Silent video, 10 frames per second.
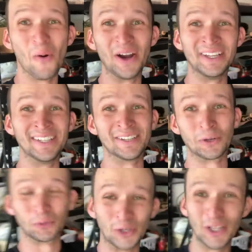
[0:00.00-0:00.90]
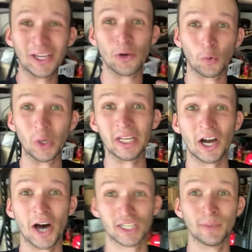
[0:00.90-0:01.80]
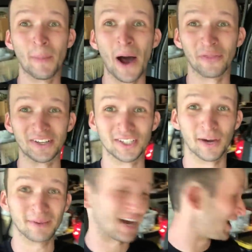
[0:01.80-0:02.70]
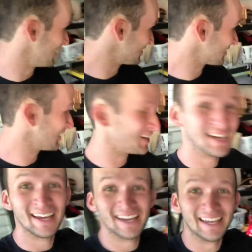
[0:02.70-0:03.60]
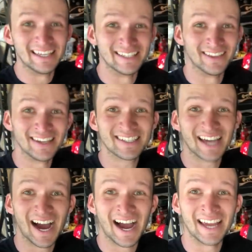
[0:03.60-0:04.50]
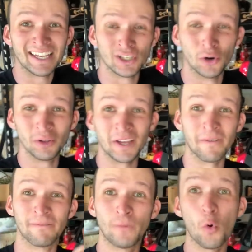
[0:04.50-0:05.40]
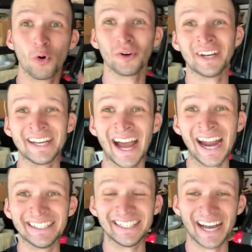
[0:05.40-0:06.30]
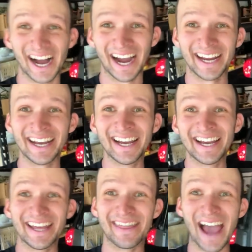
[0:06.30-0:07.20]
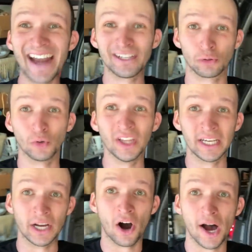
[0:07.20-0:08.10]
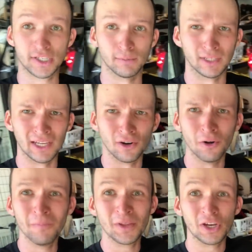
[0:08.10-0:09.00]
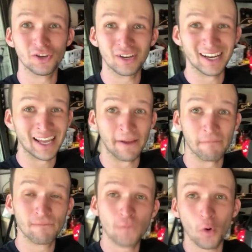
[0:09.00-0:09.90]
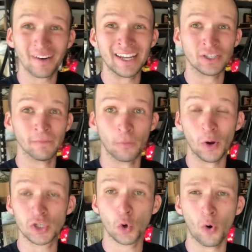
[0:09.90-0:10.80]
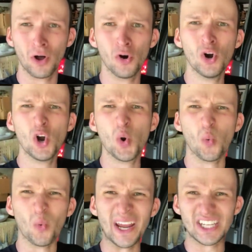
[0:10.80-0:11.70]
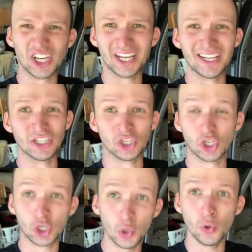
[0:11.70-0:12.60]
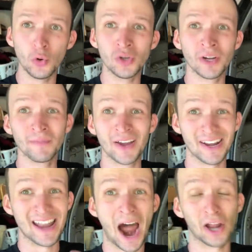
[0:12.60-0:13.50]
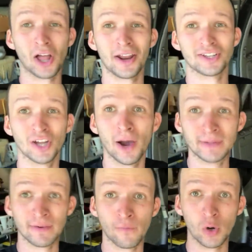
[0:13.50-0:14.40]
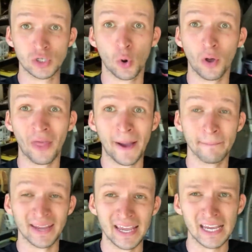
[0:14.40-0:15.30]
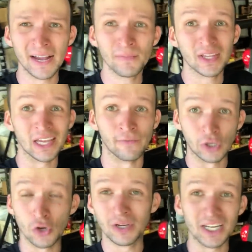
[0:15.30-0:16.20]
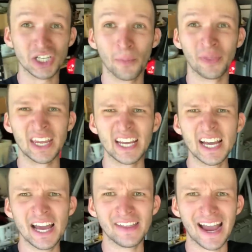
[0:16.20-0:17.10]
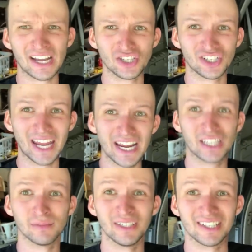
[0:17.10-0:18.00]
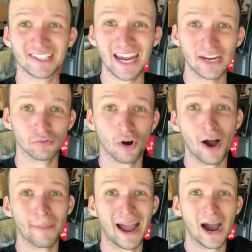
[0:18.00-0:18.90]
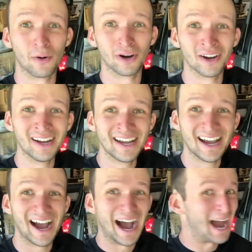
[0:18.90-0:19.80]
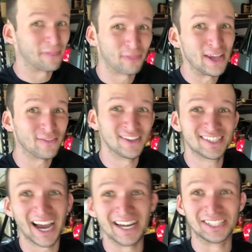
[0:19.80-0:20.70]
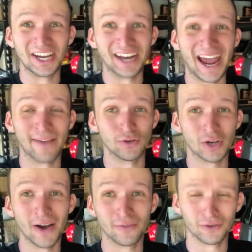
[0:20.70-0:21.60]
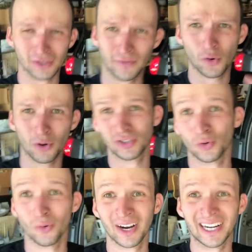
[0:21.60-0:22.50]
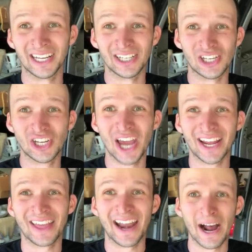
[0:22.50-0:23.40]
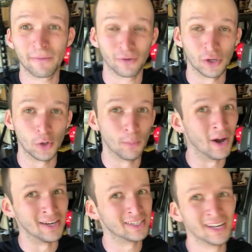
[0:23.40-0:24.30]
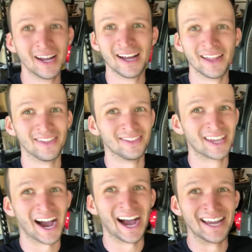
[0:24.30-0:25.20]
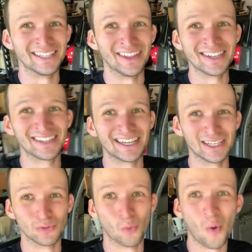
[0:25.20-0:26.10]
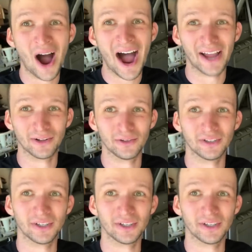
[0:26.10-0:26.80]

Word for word: what is really, really awesome about this sub, guys, is this guy is only $4.99. That is really an awesome deal. You're getting a 4-inch voice coil, which is huge. Not a lot of subs have a voice coil that big. If you need something that can just take some insane raw power, I think this guy's going to have you covered. Of course, we're going to check that out for you, but guys, this thing is wild.